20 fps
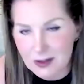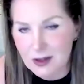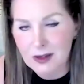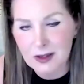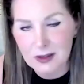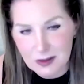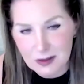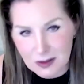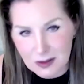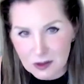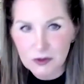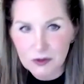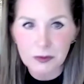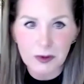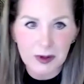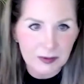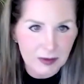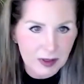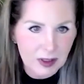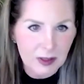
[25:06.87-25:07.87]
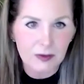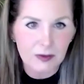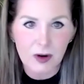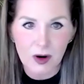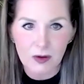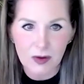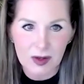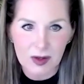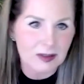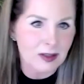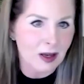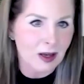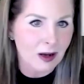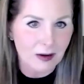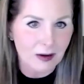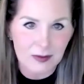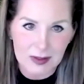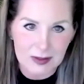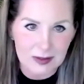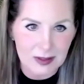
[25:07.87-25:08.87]
a, it's a derivative of it's a
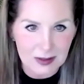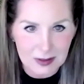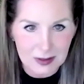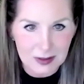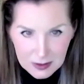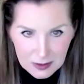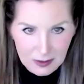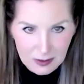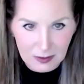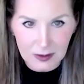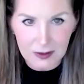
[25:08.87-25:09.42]
it's a distillate.